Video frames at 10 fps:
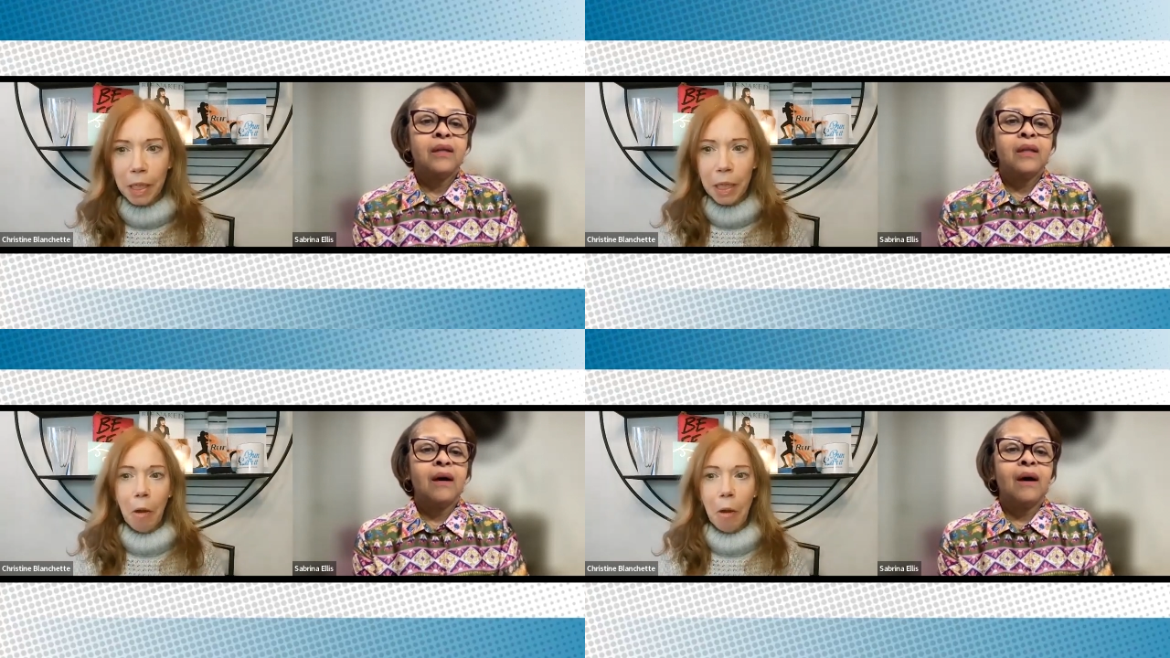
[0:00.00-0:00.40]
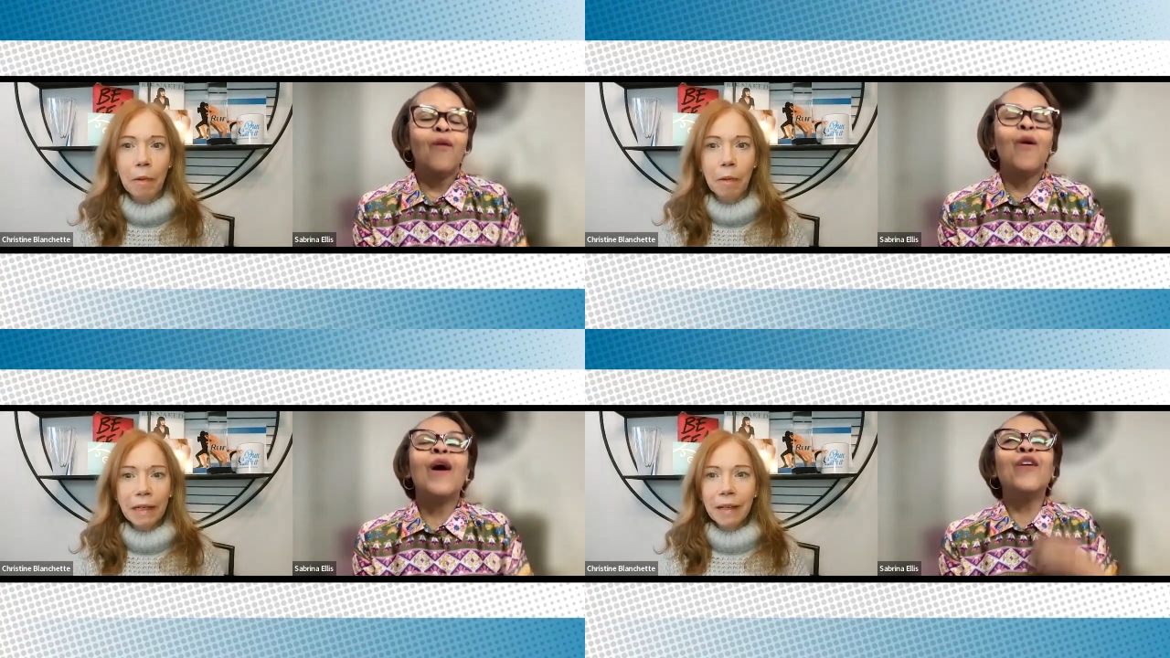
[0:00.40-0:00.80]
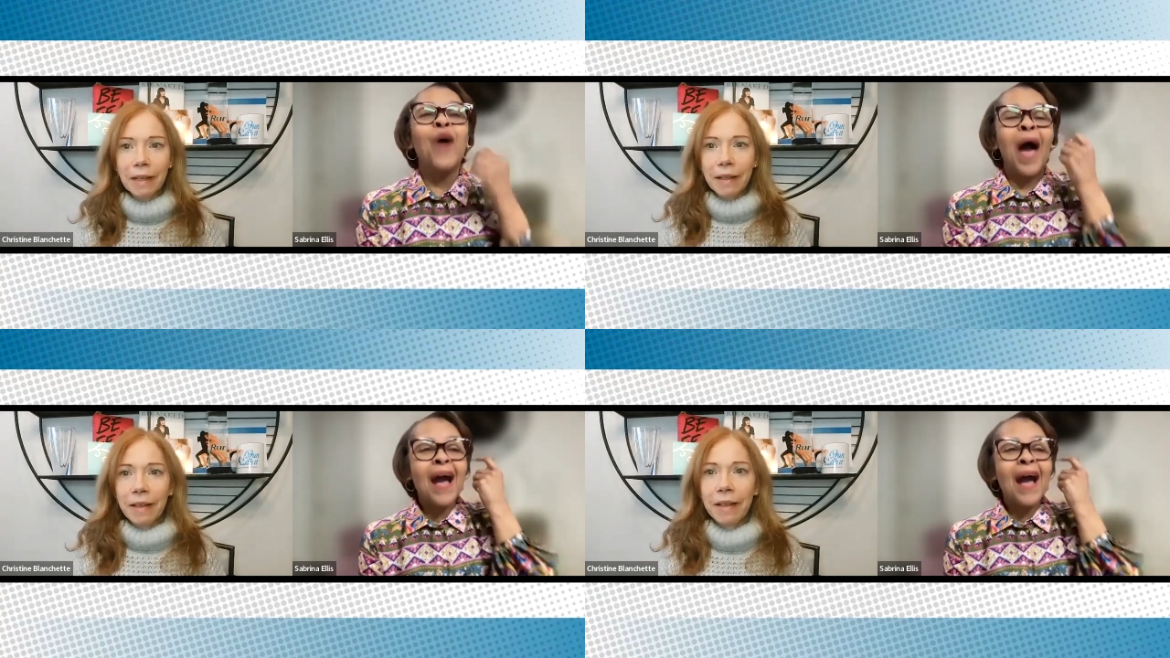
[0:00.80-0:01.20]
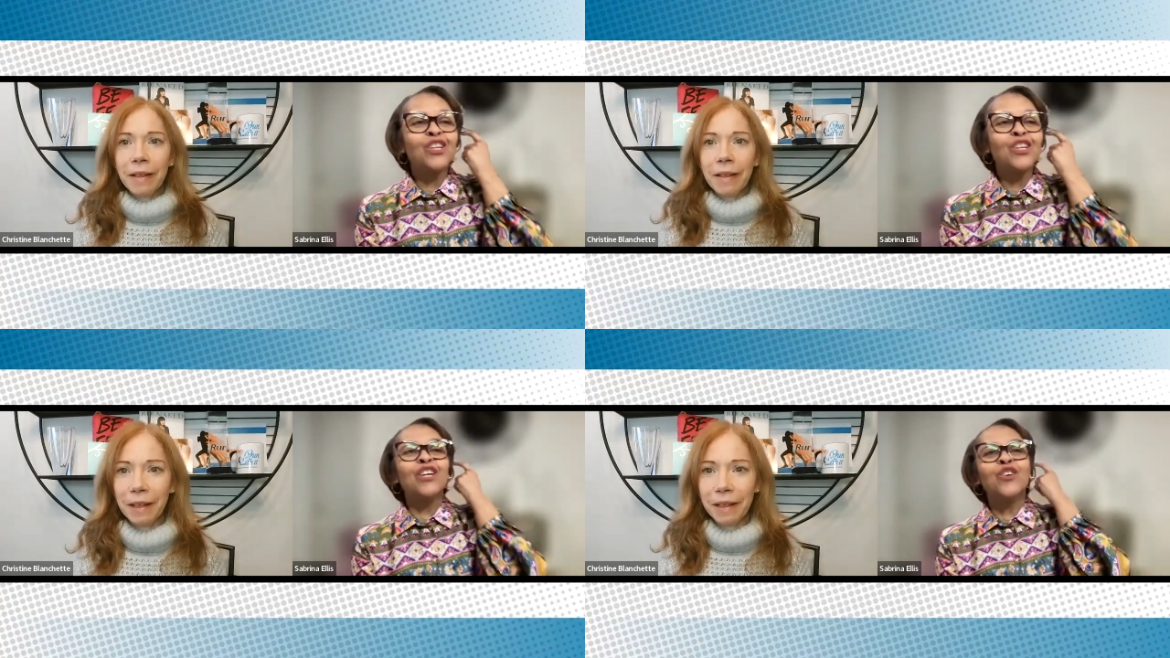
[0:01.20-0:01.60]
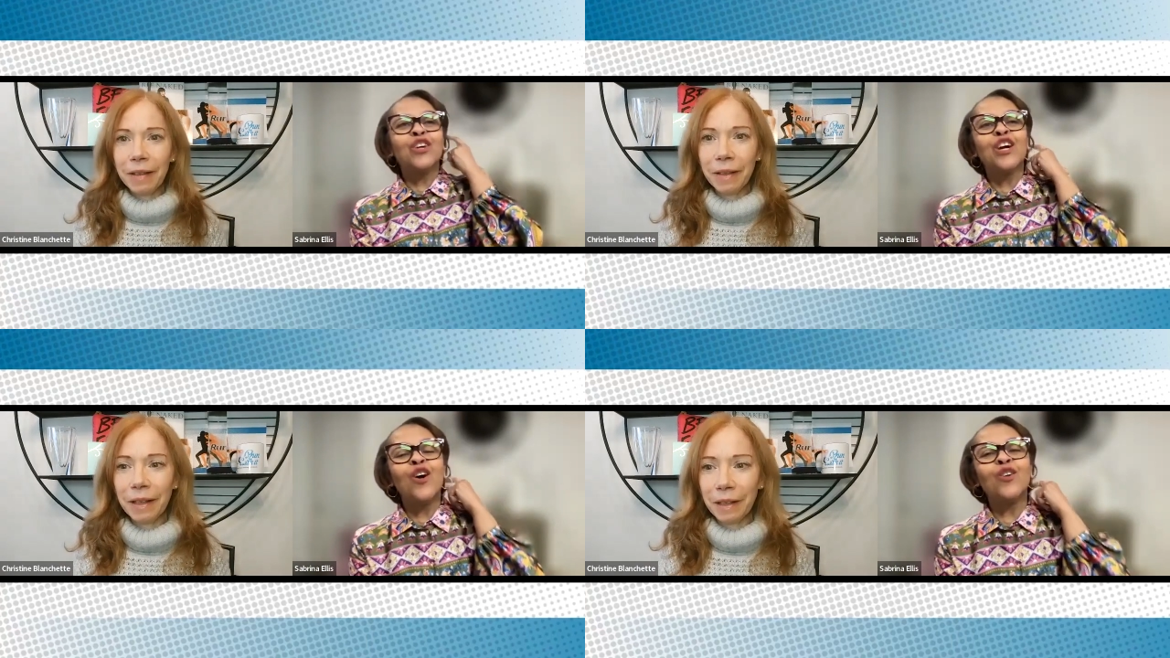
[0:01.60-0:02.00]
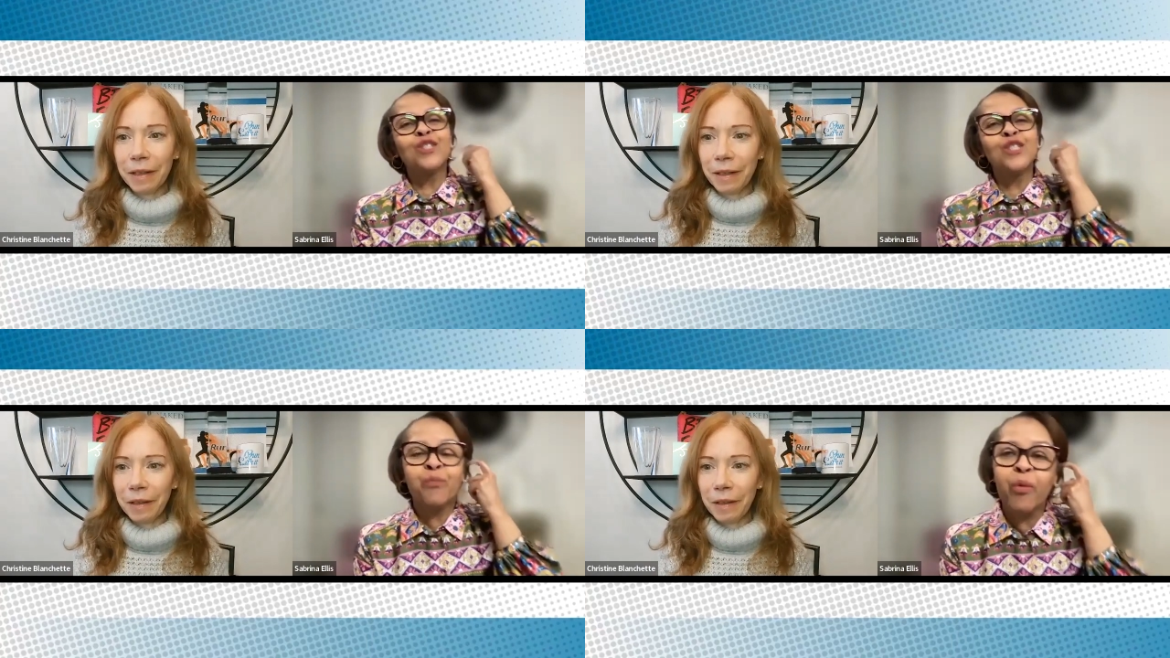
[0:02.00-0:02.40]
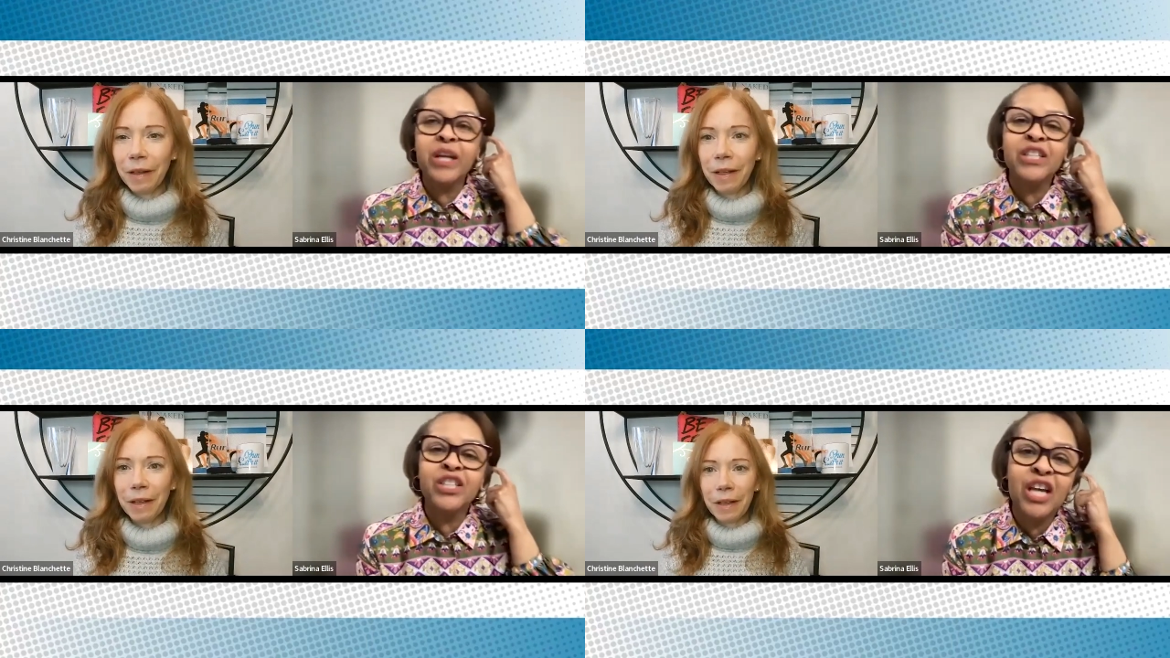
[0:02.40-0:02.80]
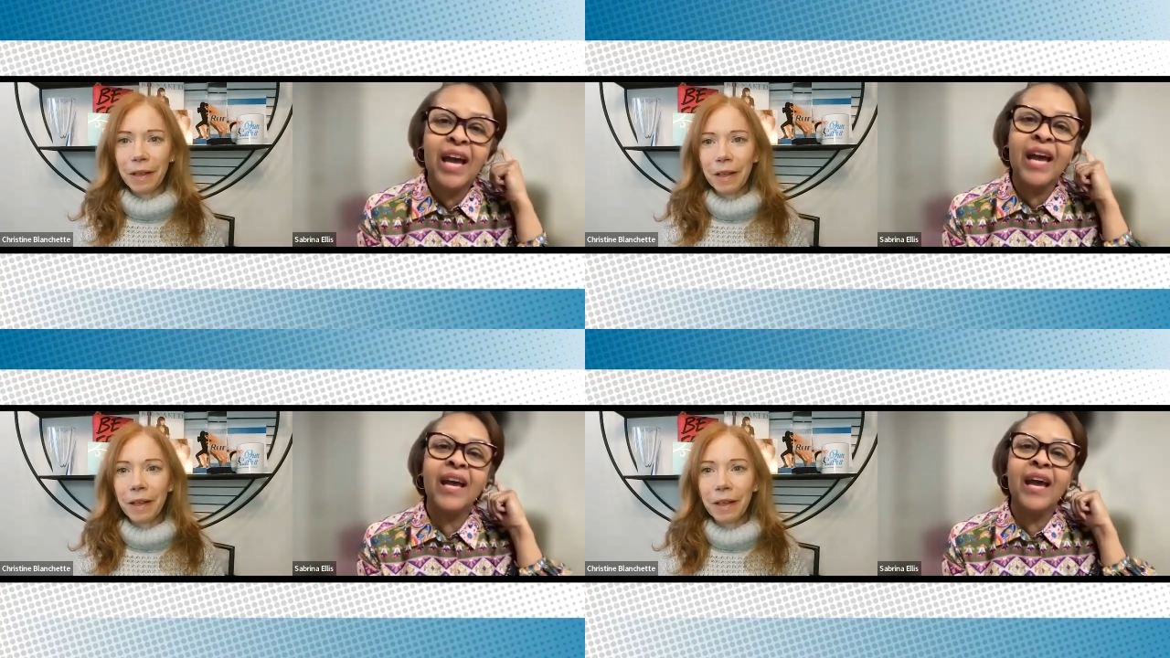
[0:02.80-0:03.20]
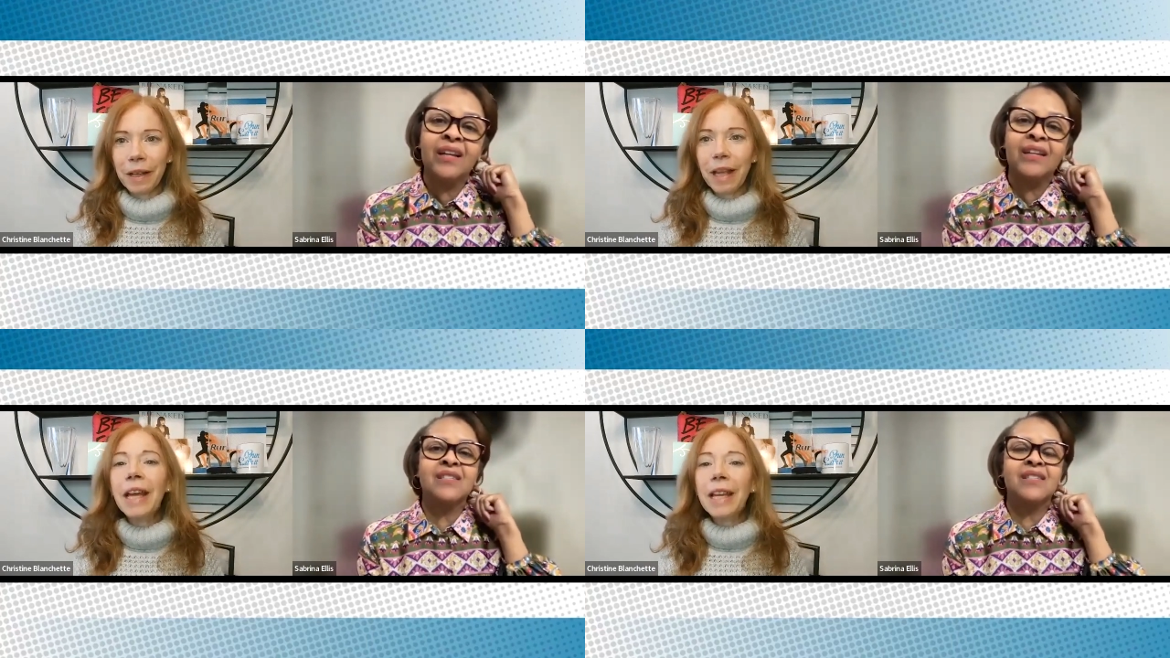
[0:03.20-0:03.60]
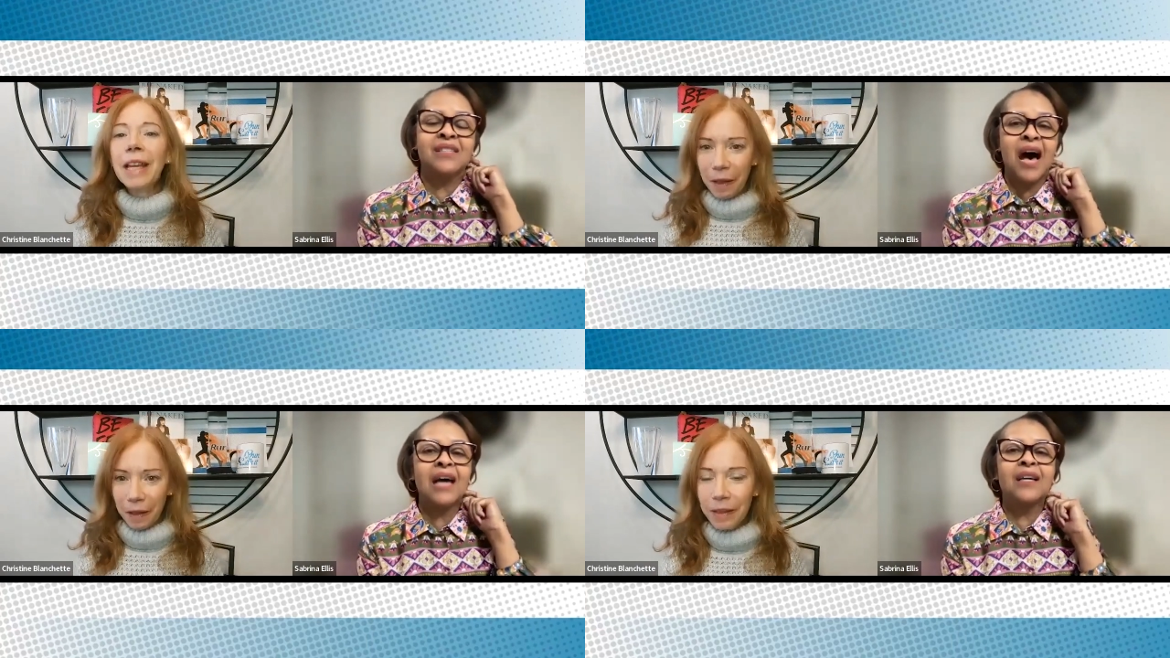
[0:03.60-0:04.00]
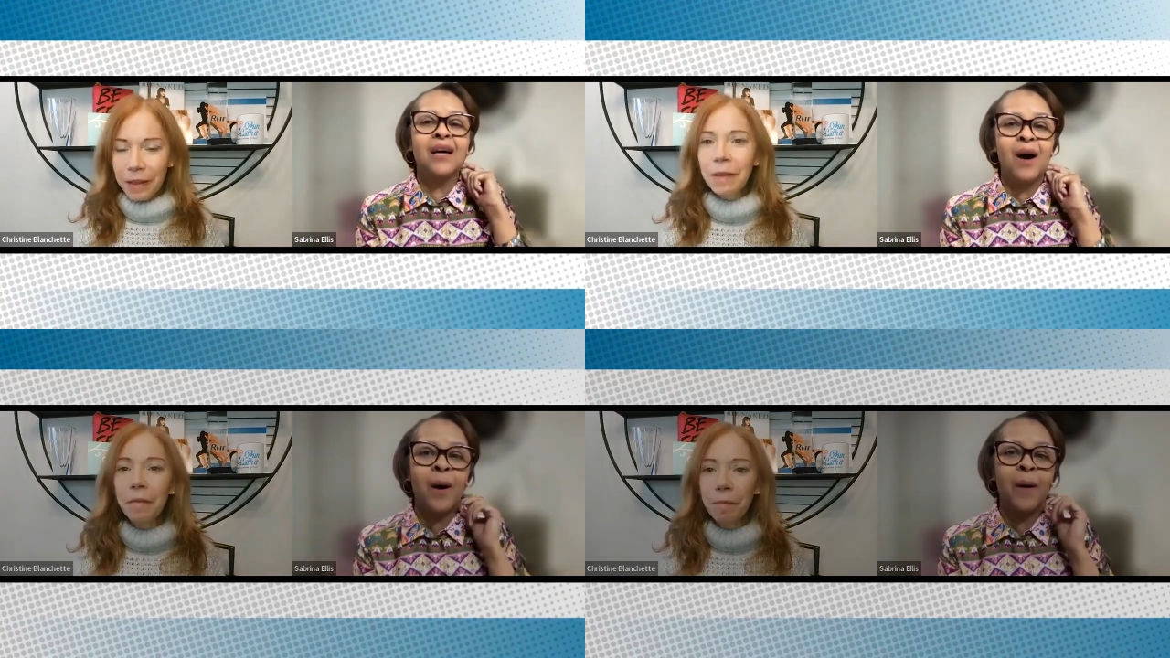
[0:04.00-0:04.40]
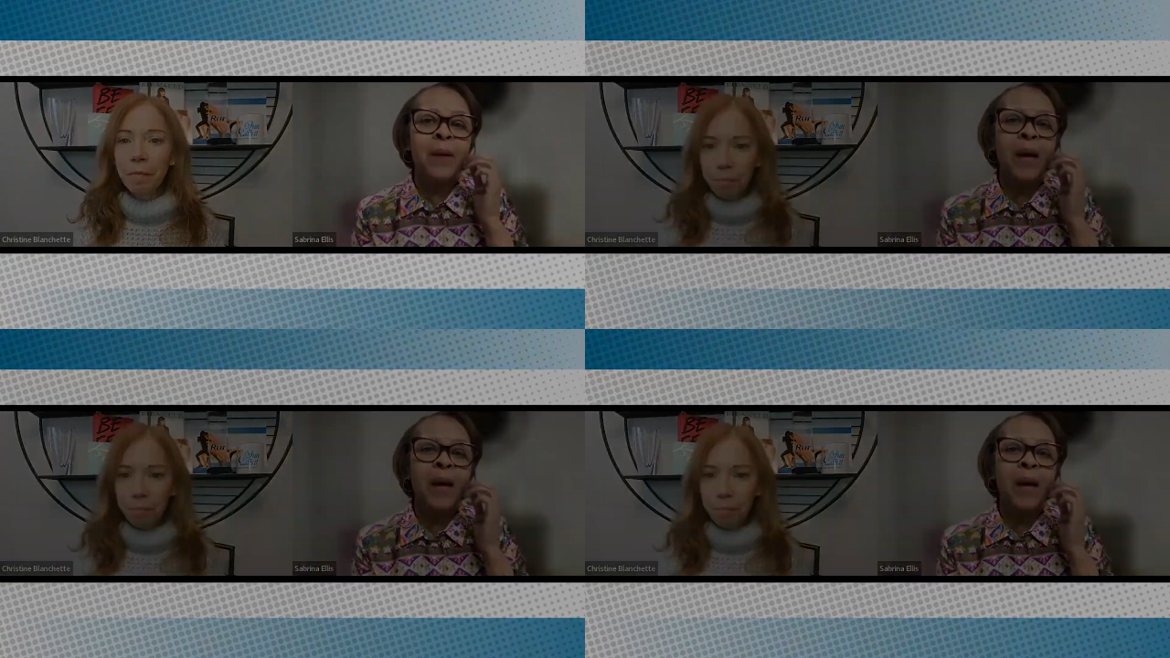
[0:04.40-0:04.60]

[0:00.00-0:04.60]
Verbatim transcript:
Speaker 1: You know. Actually, you can go to sabrinajellis.com.